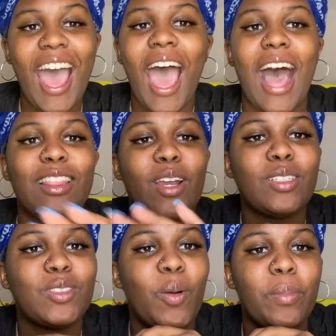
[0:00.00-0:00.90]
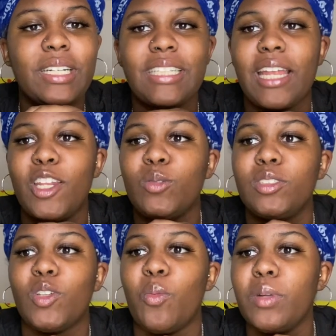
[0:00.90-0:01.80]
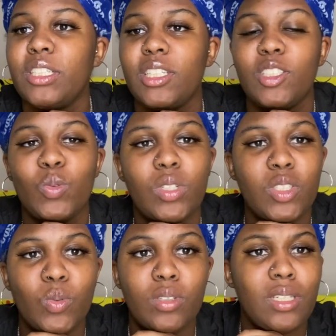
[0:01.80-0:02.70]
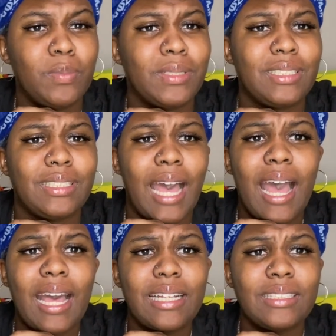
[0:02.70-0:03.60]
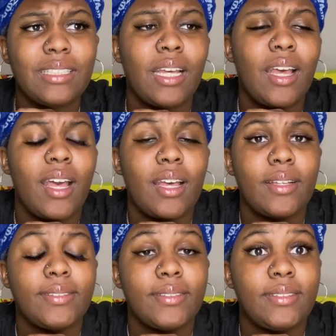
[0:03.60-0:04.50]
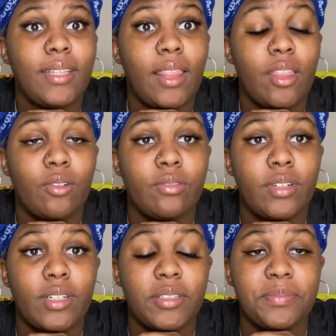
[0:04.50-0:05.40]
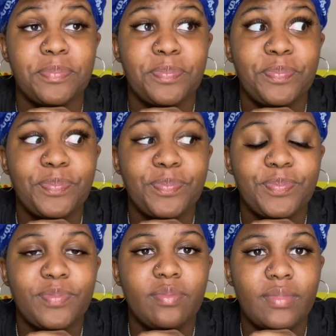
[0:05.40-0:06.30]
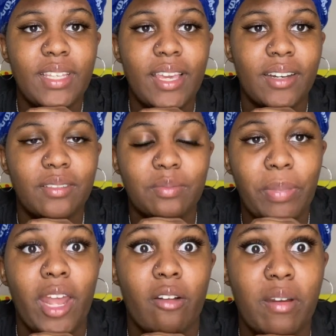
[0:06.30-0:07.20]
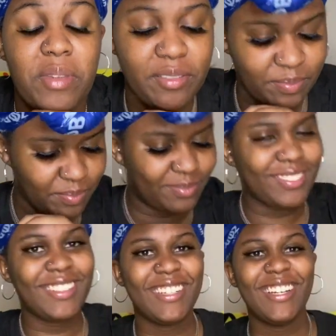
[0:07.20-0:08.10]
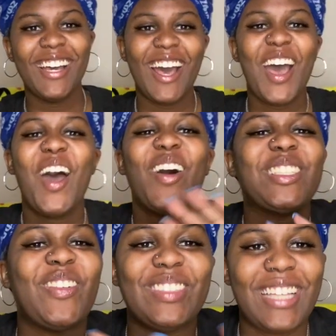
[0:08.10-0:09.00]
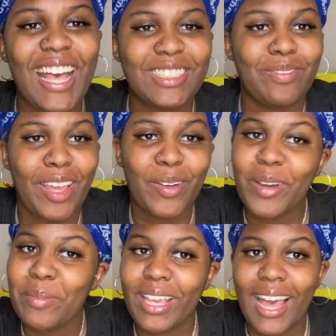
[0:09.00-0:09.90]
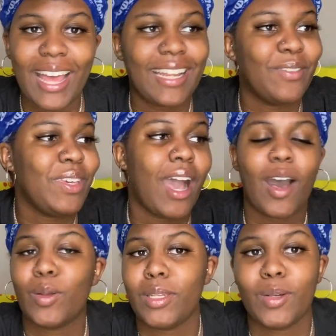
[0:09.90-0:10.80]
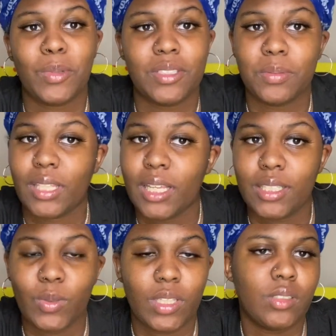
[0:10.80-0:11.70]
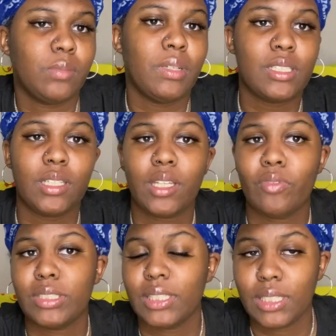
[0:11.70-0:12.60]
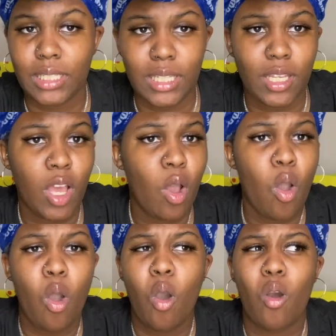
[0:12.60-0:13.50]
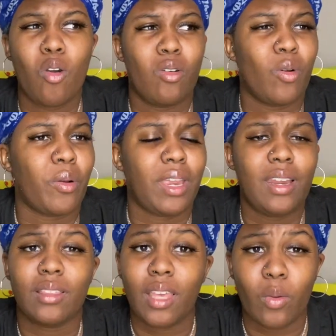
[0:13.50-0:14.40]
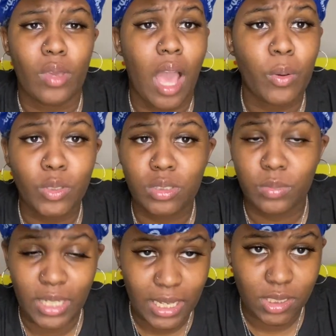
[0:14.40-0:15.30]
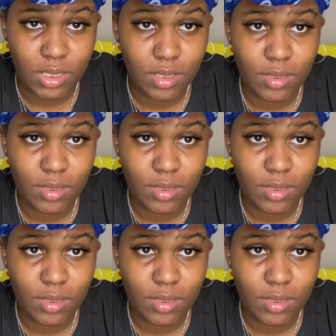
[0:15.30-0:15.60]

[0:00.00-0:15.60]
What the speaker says: I learned so much, I dealt with so much in 2020, besides the, panoramic, so besides the panoramic, we all dealt with some things, whether it was mentally, physically, or anything. We all went through some changes.